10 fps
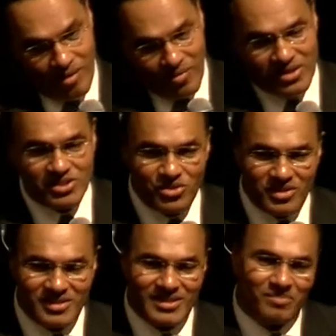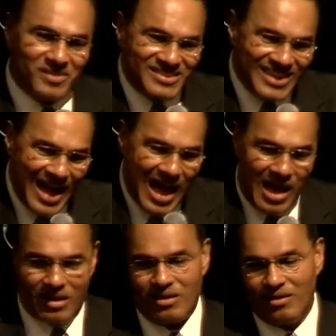My students say, but
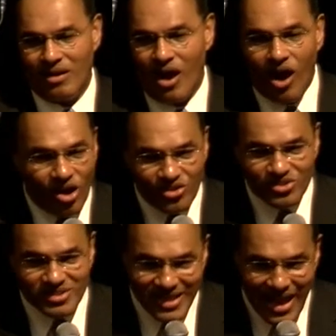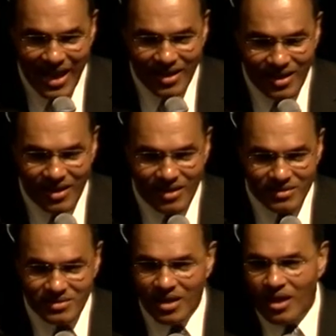doc, all you're saying
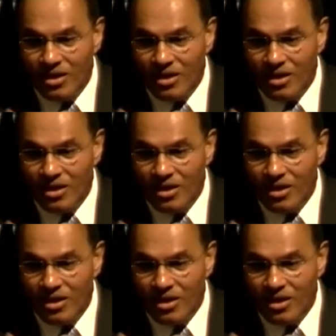is